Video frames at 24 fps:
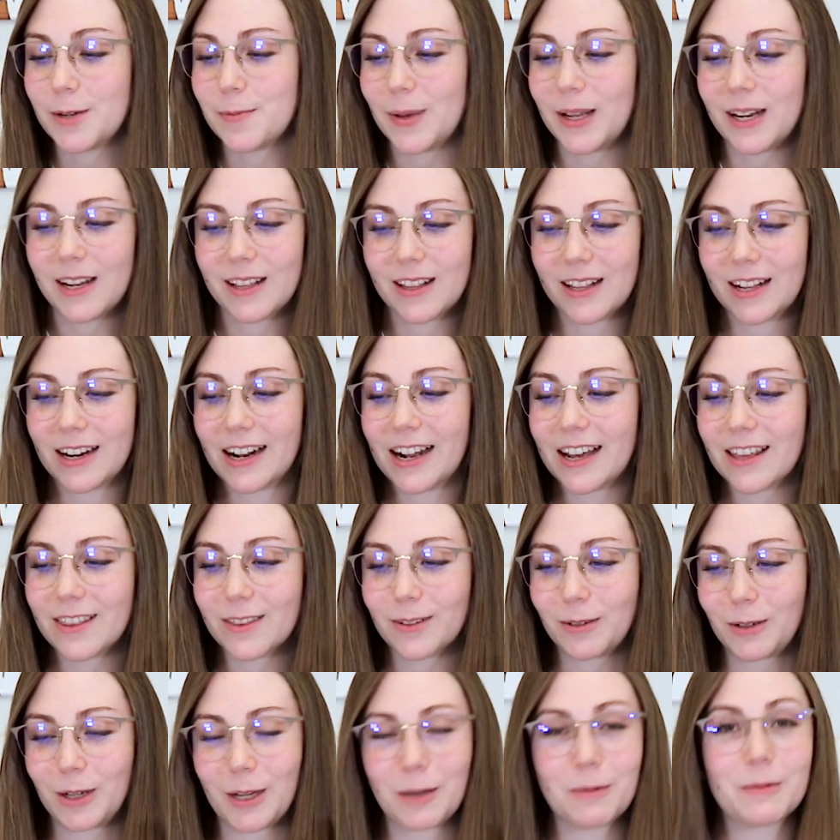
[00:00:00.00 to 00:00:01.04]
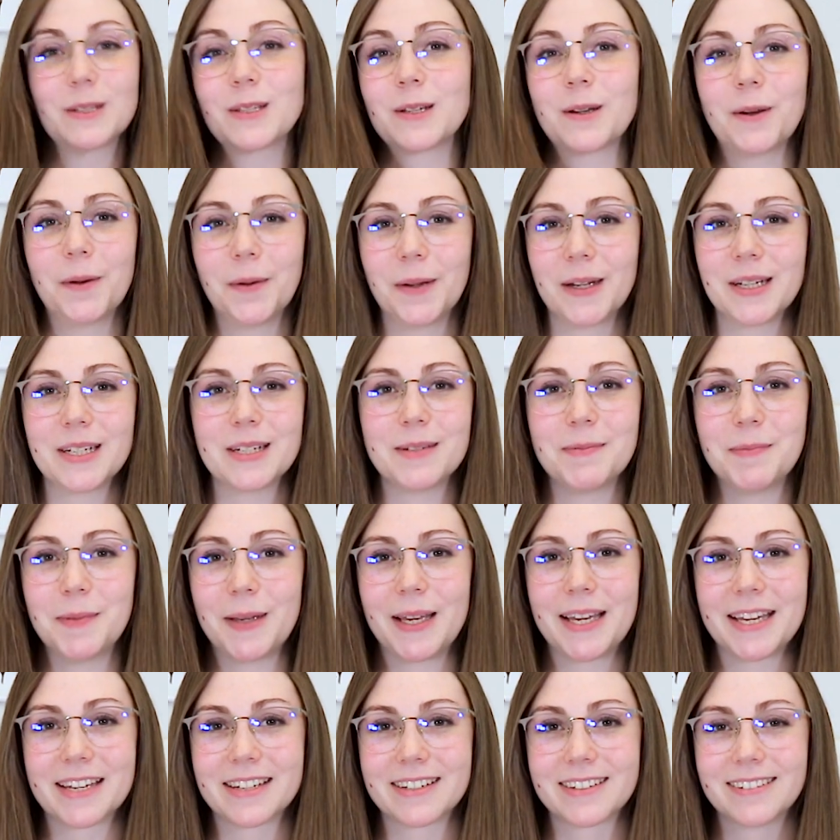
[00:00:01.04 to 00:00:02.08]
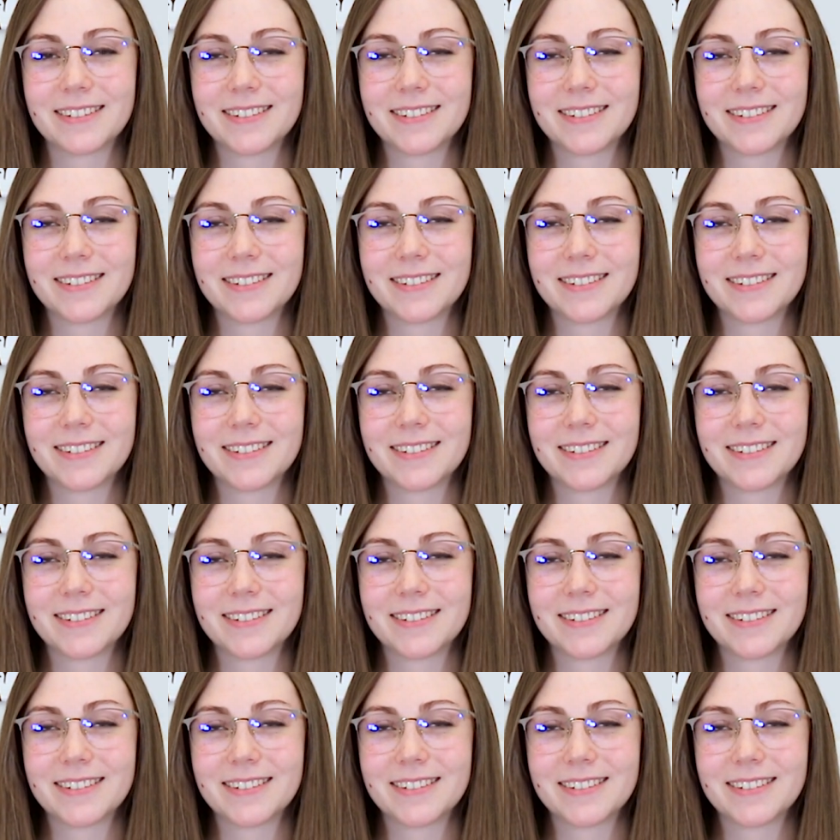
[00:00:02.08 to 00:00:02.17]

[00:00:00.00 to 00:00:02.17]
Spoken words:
better than I thought he was going to be.